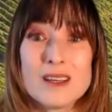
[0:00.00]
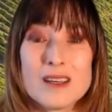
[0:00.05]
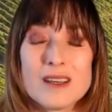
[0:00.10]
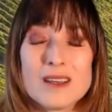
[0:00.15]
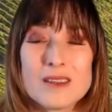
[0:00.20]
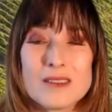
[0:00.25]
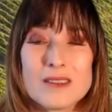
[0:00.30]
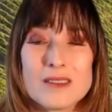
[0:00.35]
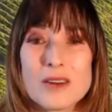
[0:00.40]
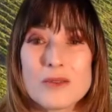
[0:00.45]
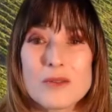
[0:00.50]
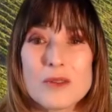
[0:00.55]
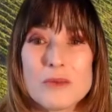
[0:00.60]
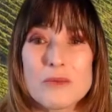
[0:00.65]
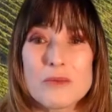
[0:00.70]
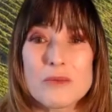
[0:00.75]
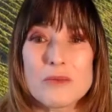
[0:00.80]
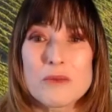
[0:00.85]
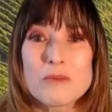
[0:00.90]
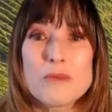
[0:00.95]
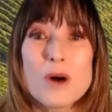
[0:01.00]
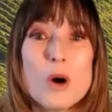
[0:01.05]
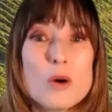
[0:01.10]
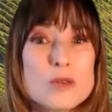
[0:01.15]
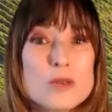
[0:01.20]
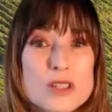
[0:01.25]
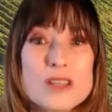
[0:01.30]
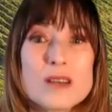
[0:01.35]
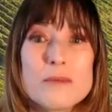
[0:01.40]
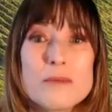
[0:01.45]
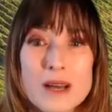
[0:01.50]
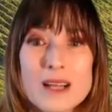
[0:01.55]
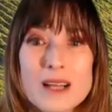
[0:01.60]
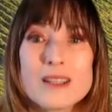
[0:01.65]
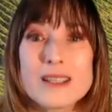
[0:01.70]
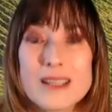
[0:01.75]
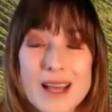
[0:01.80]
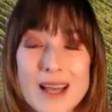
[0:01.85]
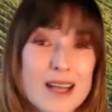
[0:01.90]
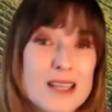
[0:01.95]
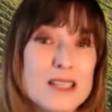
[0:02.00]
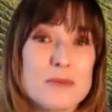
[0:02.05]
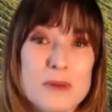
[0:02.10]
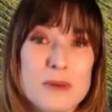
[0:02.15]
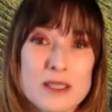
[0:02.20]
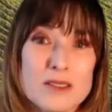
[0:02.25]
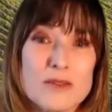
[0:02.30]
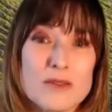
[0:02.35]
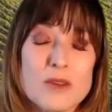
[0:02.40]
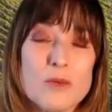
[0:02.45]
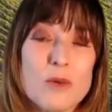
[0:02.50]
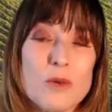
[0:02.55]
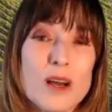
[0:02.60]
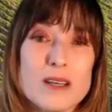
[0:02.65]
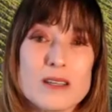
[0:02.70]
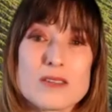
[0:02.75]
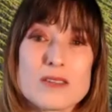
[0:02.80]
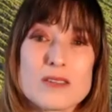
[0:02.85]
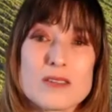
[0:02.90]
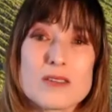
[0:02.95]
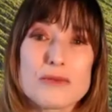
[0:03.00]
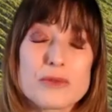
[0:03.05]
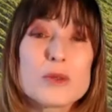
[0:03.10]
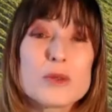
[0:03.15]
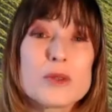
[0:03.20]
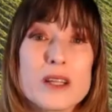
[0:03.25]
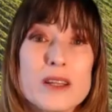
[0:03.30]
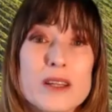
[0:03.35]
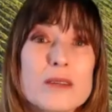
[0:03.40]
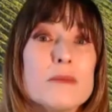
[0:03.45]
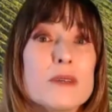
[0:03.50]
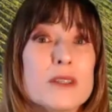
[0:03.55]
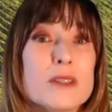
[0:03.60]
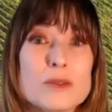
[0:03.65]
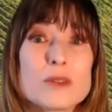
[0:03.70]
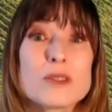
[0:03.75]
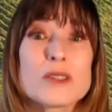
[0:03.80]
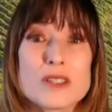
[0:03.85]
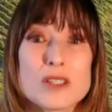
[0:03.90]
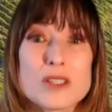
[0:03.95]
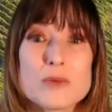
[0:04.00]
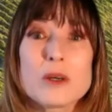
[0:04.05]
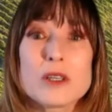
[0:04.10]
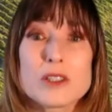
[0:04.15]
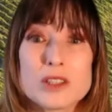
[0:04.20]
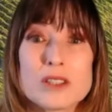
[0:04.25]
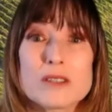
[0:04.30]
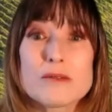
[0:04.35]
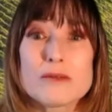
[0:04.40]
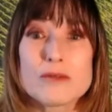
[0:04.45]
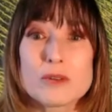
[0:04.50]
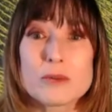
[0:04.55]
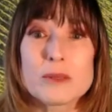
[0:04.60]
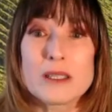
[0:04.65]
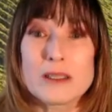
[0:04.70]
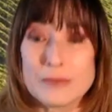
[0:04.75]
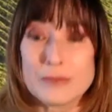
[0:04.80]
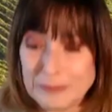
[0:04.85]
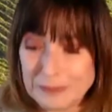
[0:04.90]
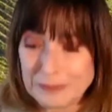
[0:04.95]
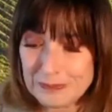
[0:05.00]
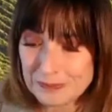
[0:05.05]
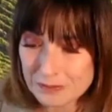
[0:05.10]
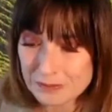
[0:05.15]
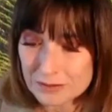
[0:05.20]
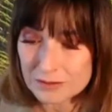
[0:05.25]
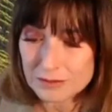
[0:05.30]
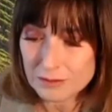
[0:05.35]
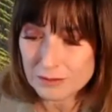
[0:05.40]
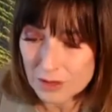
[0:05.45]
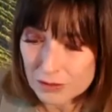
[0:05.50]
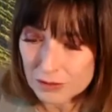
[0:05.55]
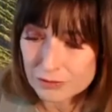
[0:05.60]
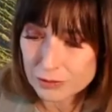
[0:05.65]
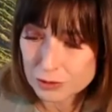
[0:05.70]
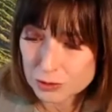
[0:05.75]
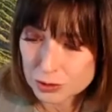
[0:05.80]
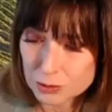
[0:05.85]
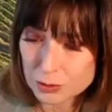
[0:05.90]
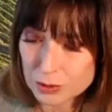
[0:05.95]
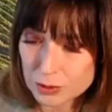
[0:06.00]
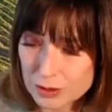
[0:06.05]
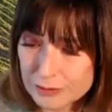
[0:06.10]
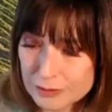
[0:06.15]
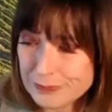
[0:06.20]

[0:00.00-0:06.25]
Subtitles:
the most compelling aspect of the wine is the fruit and the mineral expression for me, for sure.